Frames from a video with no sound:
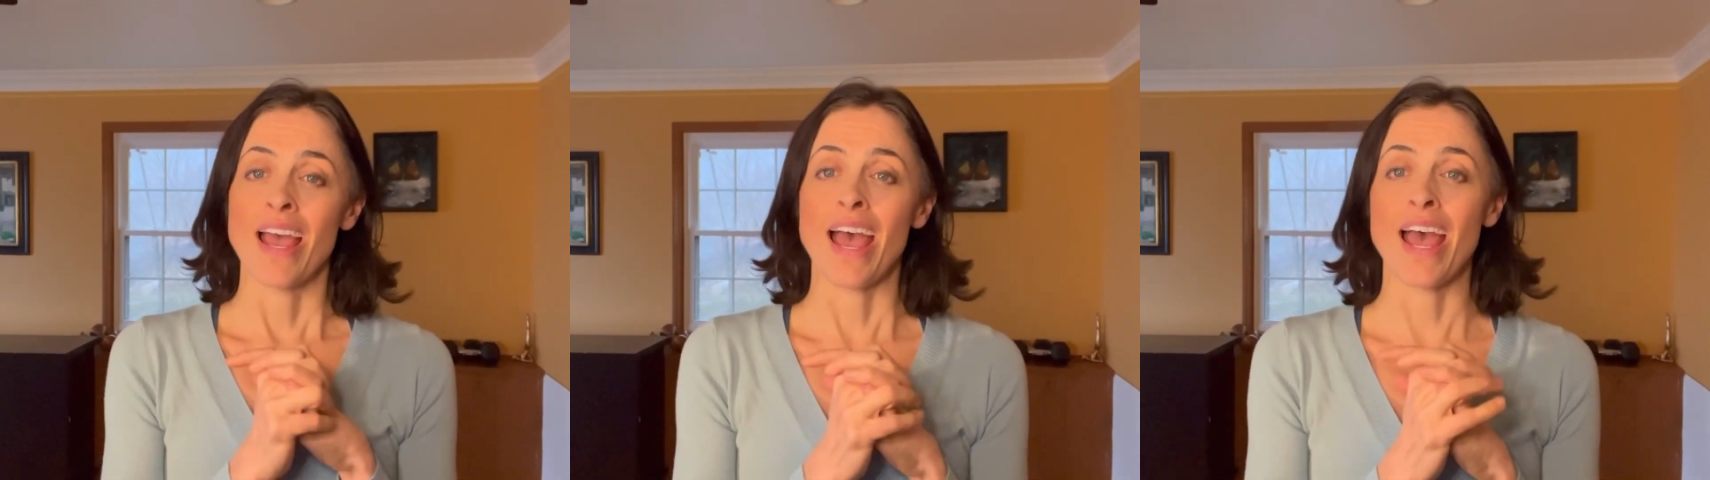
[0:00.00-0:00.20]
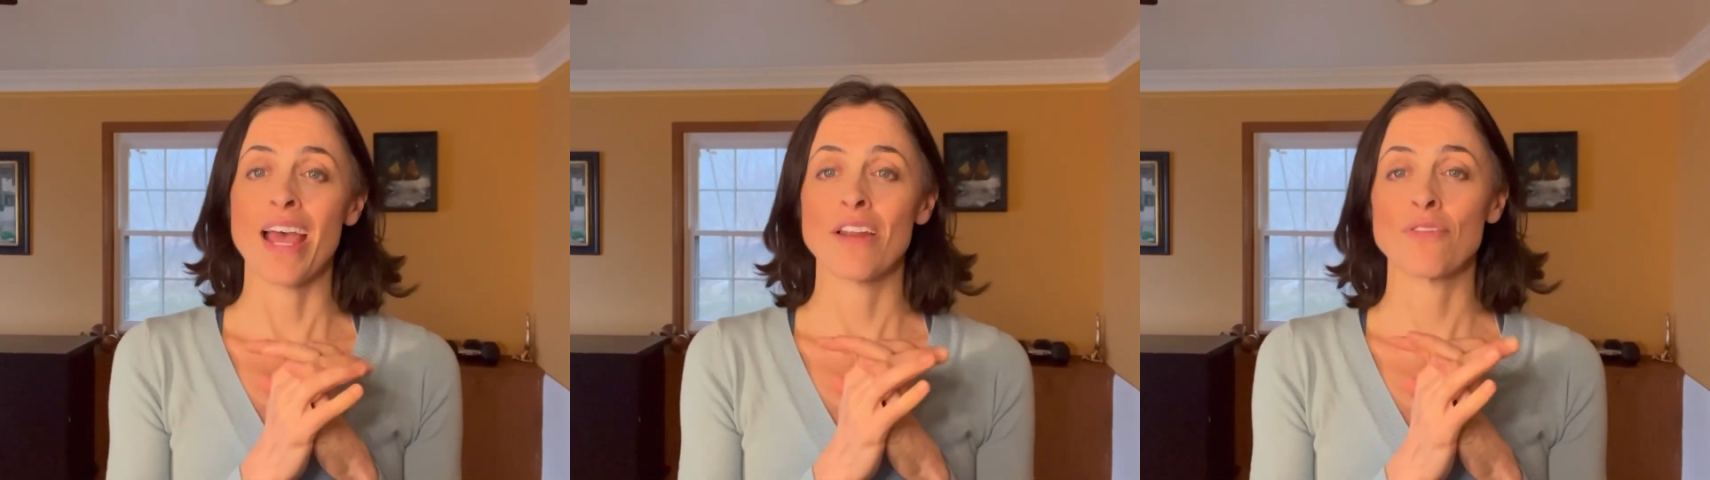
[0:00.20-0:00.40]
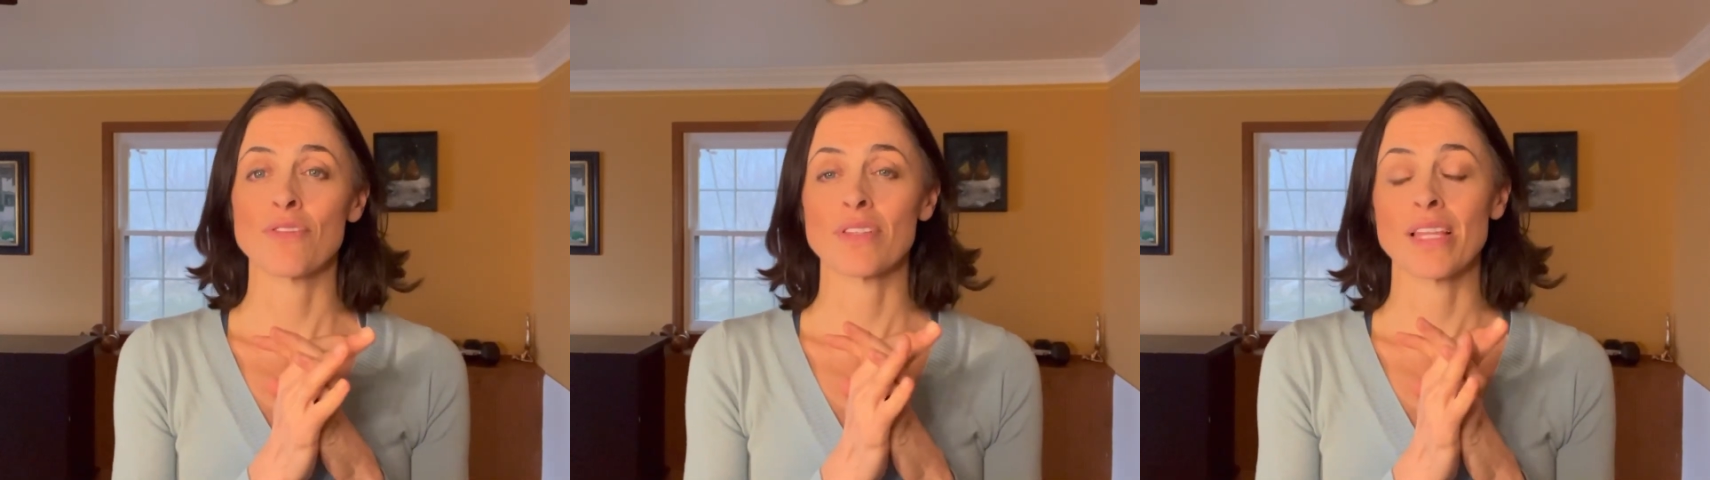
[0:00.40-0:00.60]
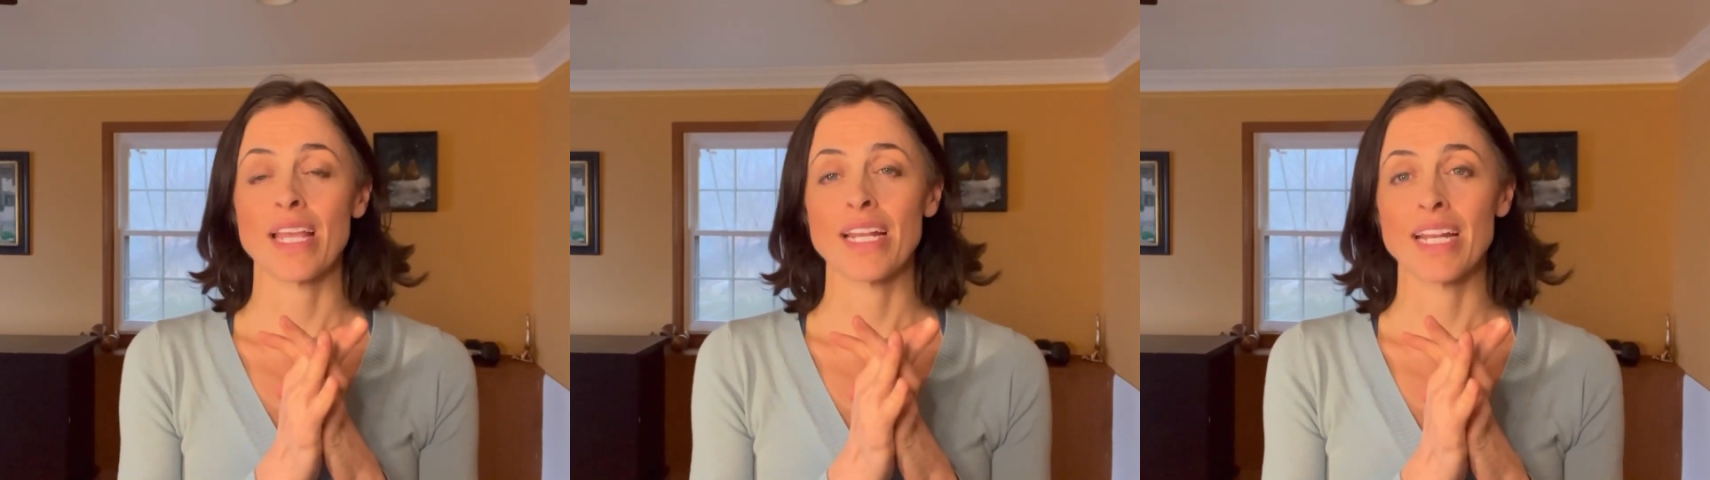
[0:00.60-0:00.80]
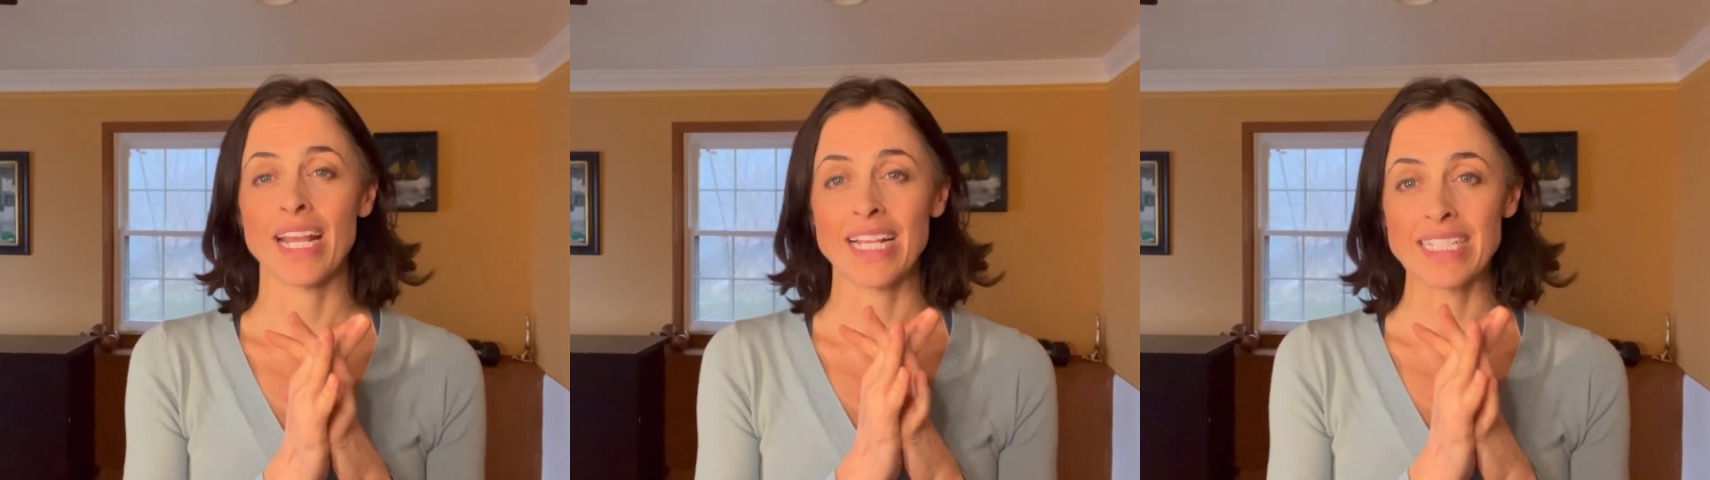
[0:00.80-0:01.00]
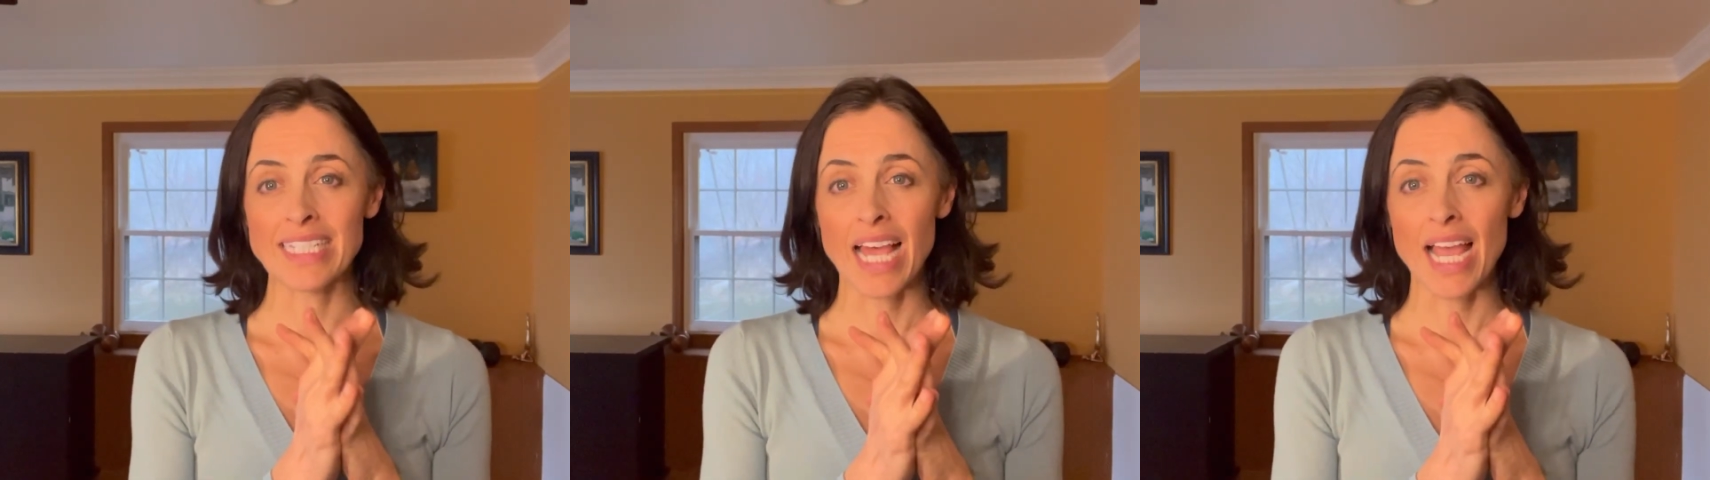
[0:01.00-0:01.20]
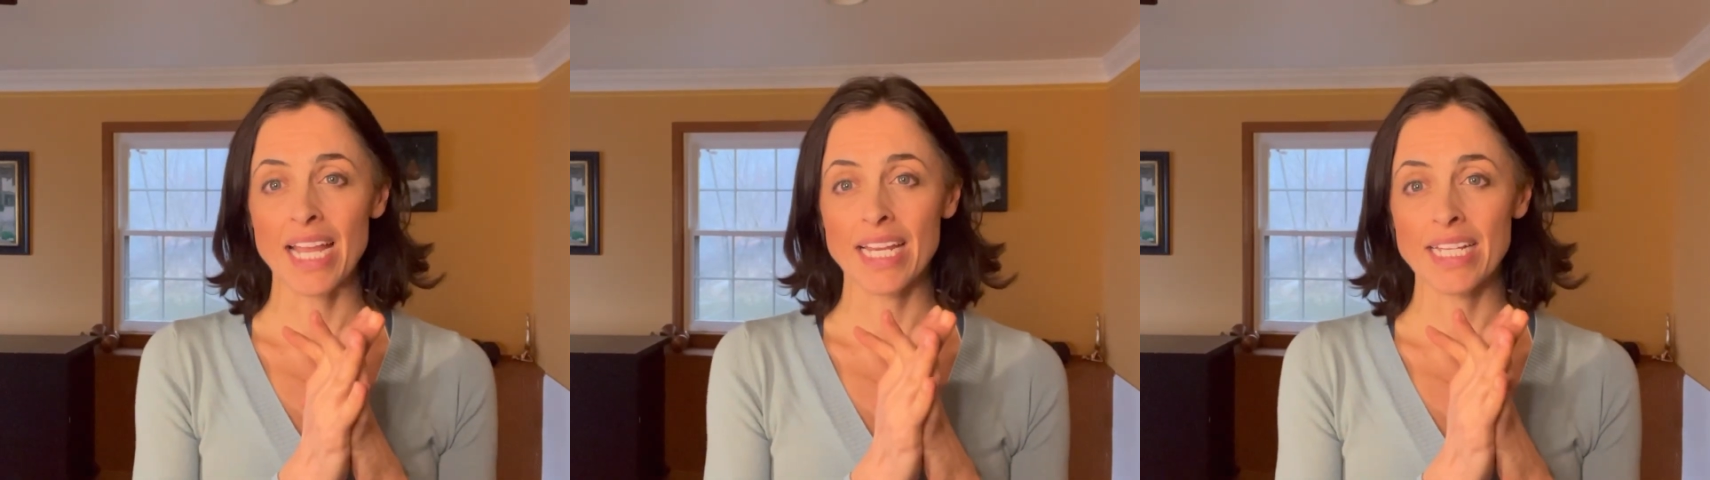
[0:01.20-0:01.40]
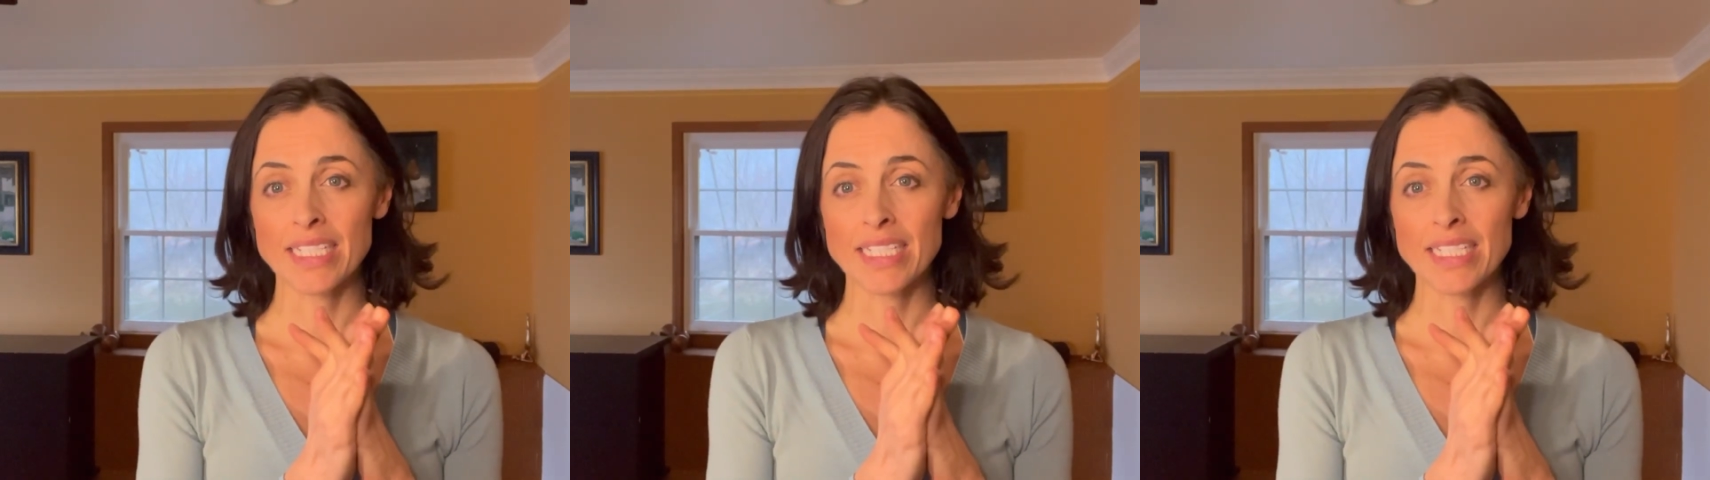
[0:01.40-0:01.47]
and related anxiety,